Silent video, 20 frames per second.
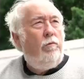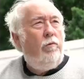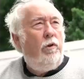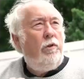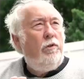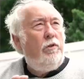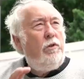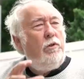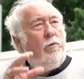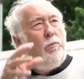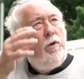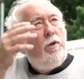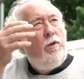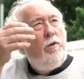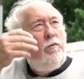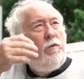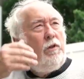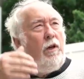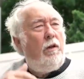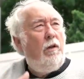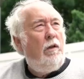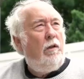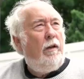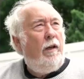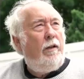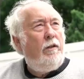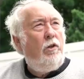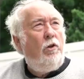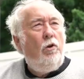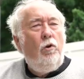for instance, where you've taken
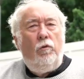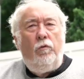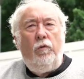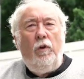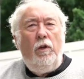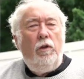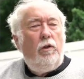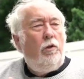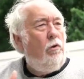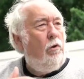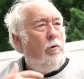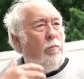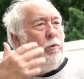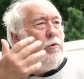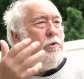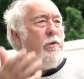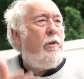cladding off, you've got to put